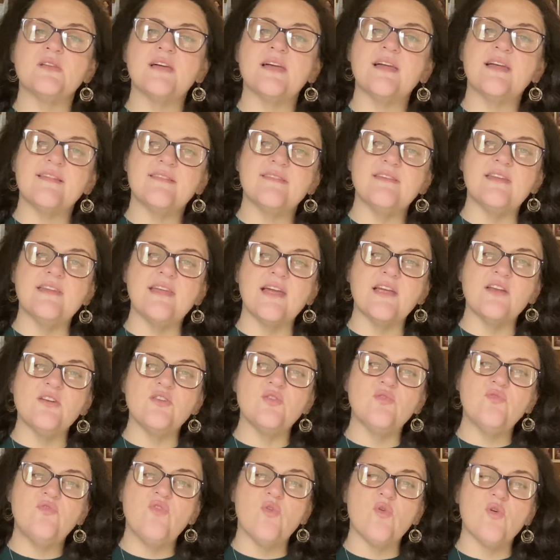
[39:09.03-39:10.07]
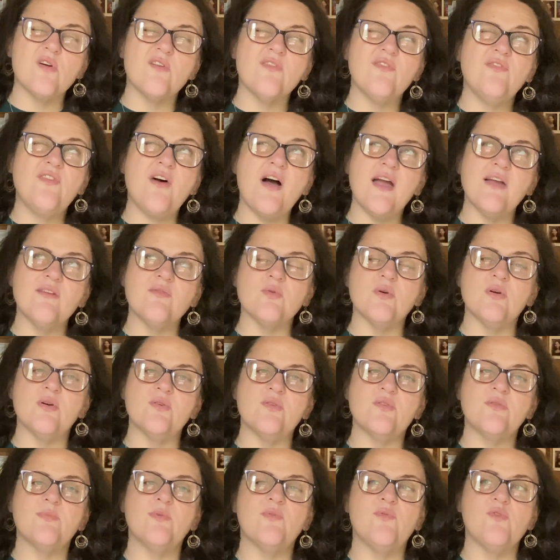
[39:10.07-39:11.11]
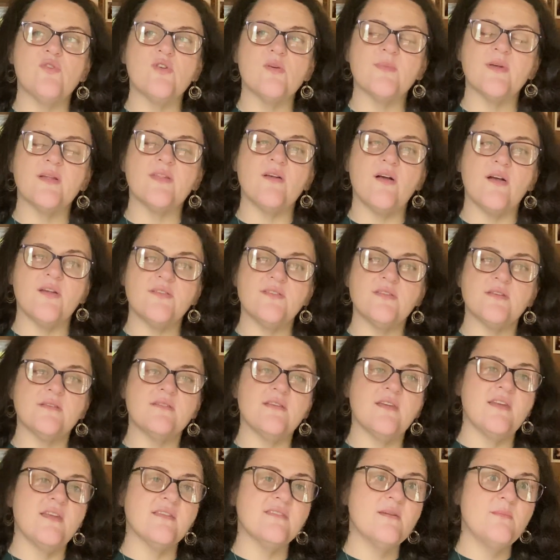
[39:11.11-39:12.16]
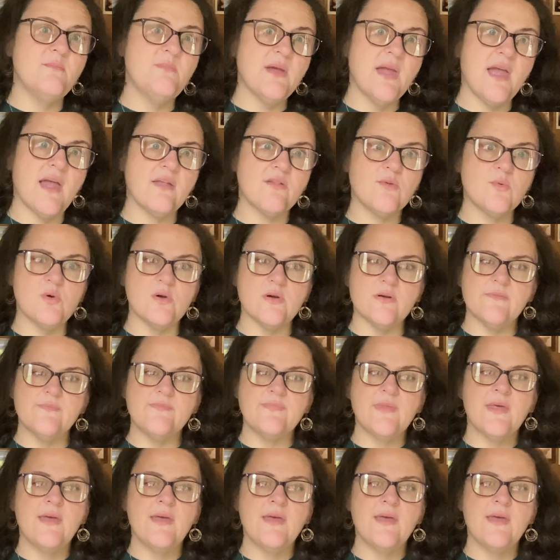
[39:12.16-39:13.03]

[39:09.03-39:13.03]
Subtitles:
like I said, I can do 4 or 5 rows before I'm exhausted, and it's a big-ass quilt.